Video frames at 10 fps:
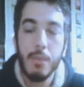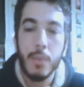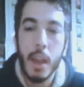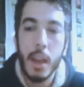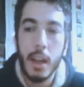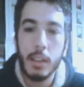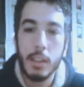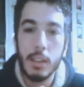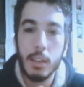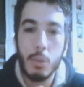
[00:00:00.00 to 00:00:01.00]
And
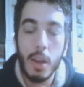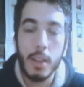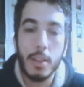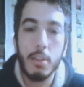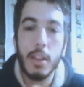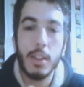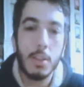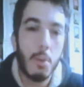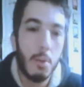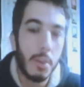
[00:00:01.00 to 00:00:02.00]
well, in Syria at
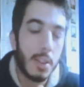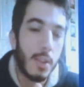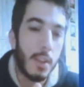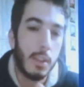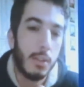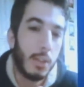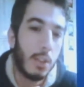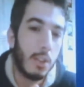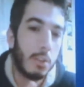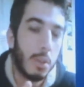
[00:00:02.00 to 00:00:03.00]
this moment it's very
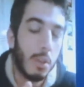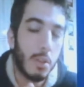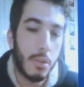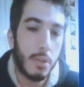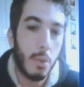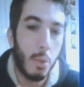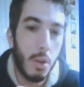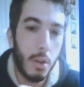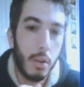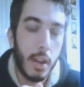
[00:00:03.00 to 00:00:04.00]
difficult because of the
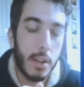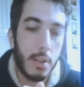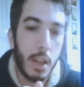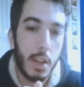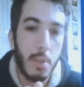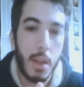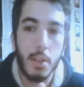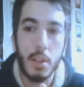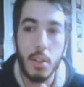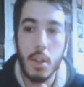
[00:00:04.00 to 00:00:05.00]
war, as you can
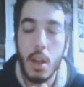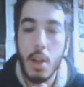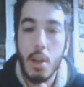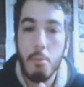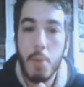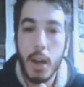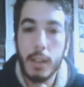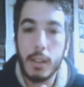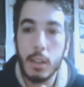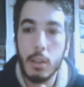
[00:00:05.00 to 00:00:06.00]
imagine.
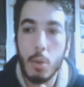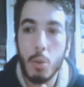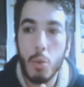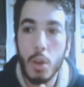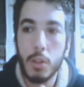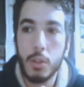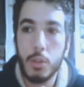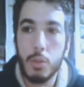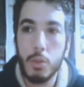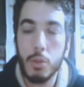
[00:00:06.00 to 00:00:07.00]
But we want
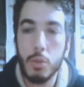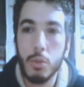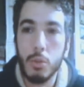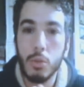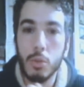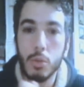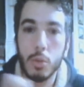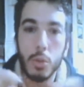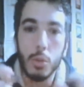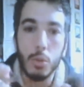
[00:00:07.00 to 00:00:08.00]
to
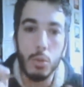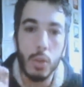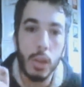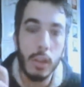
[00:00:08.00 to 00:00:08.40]
screen